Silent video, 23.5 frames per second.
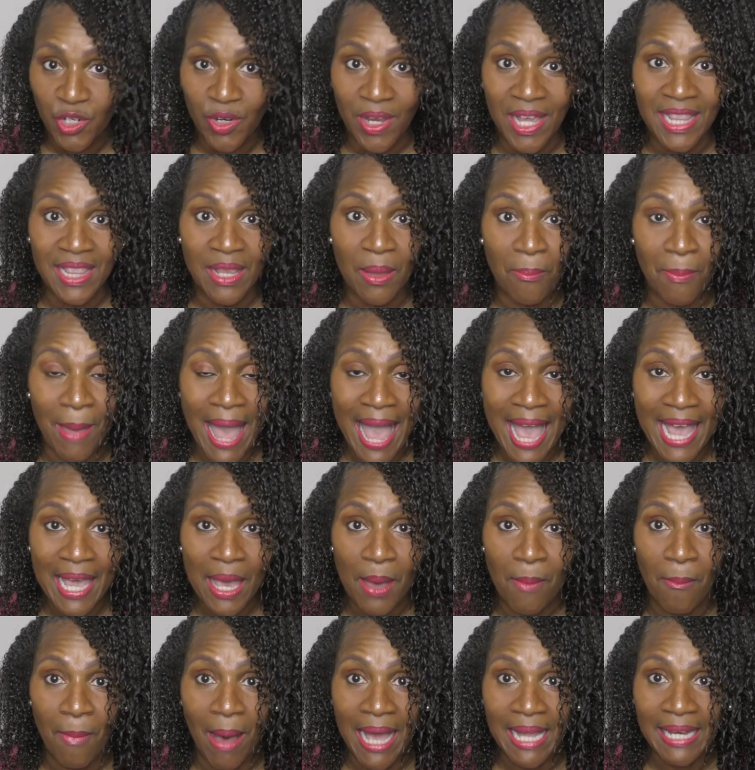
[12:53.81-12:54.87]
in the back at
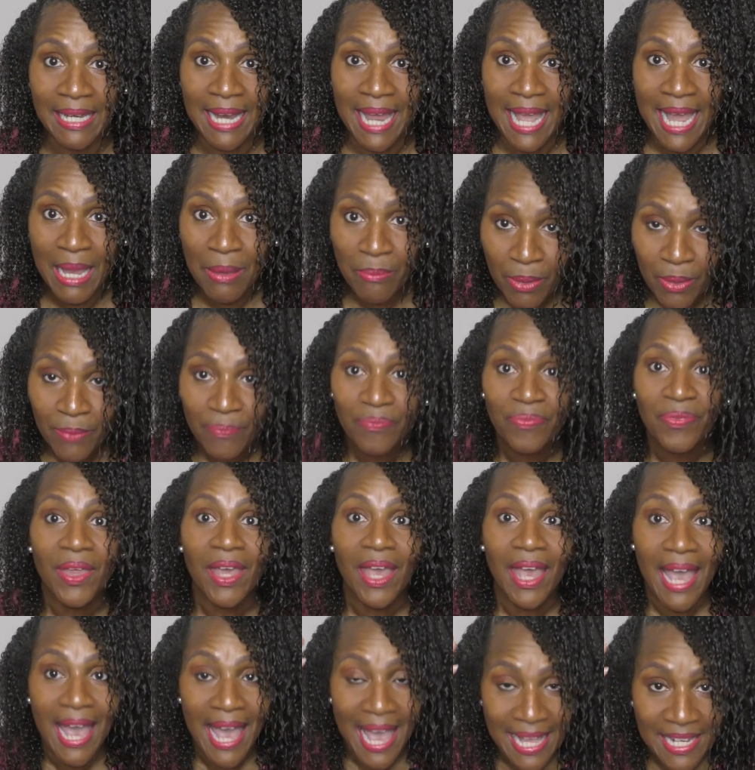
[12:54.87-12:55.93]
my nape,
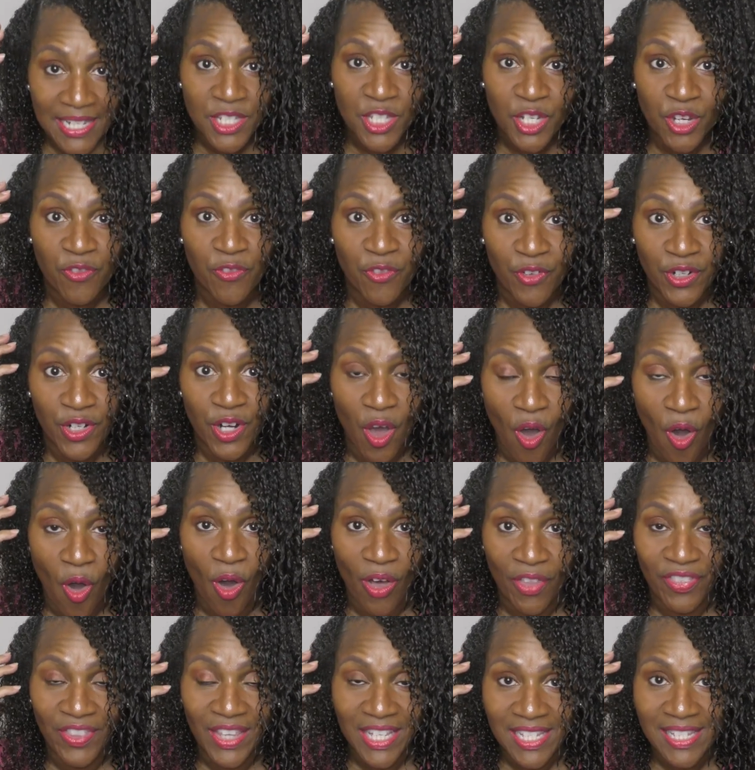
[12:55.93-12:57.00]
and different
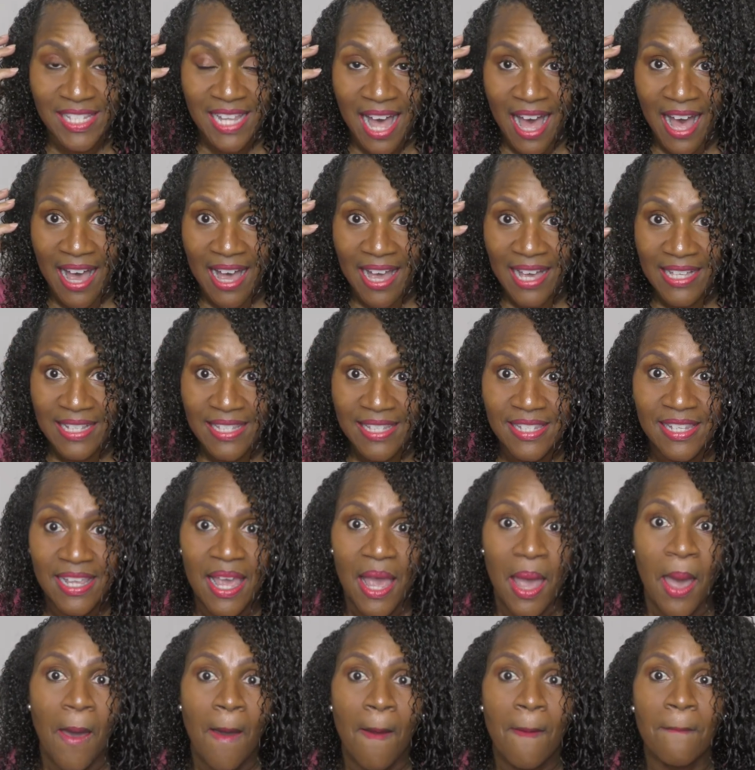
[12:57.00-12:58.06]
on the sides.
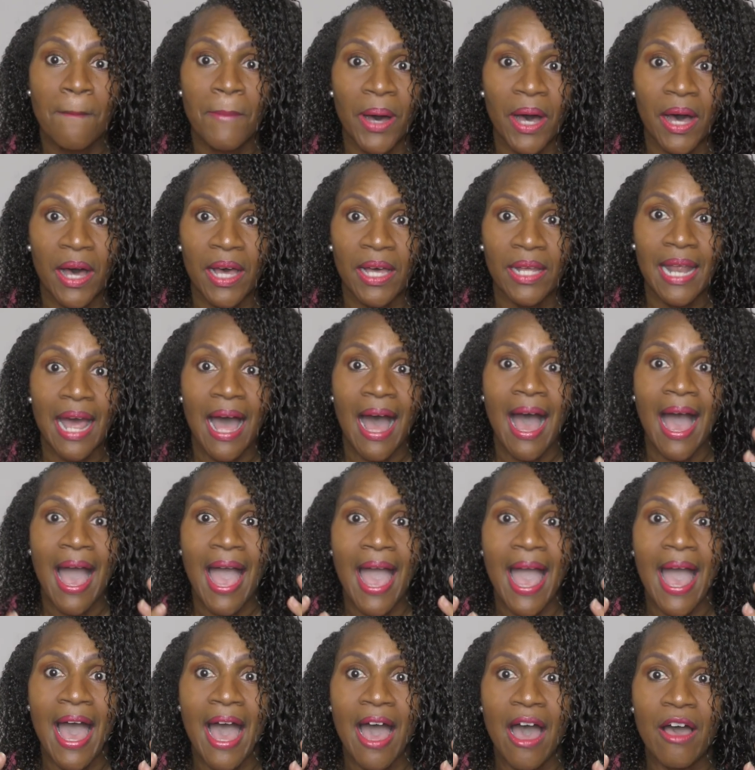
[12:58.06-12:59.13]
But I
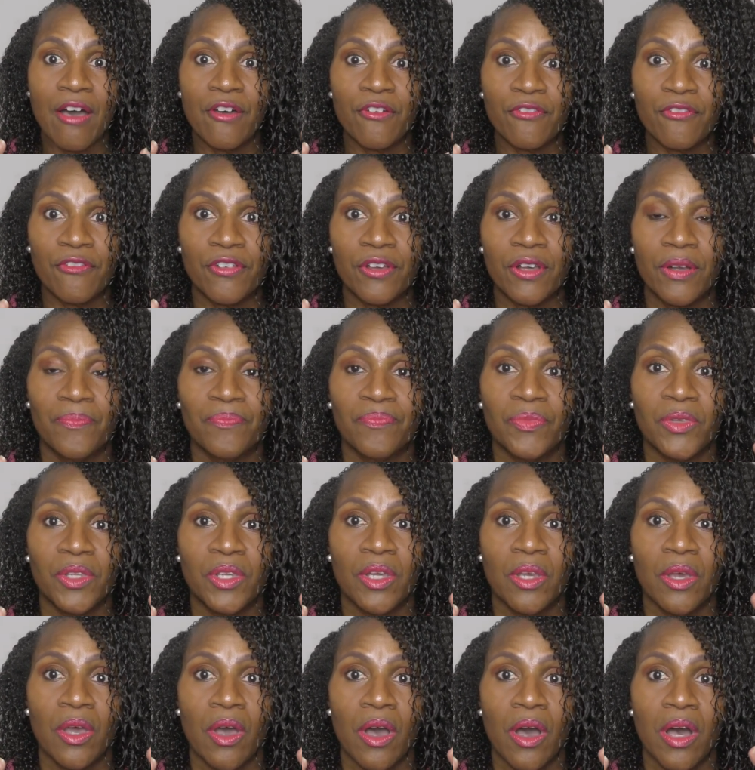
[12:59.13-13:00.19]
have
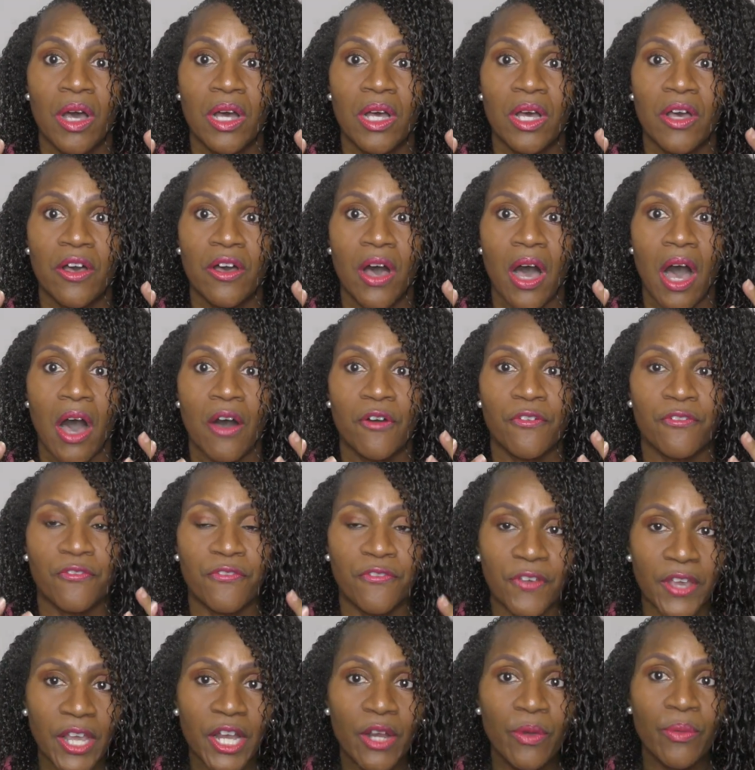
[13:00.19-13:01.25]
a
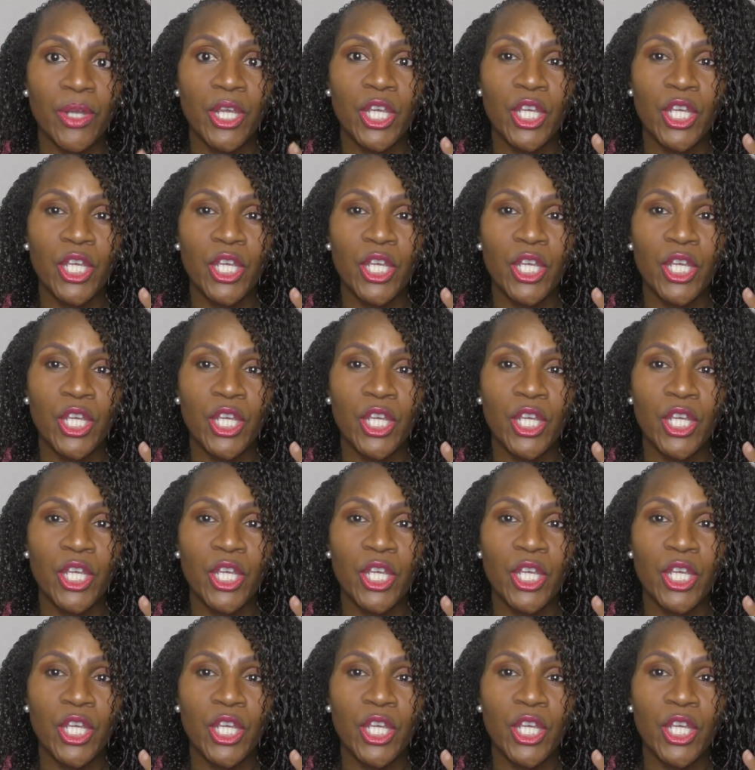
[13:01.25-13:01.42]
very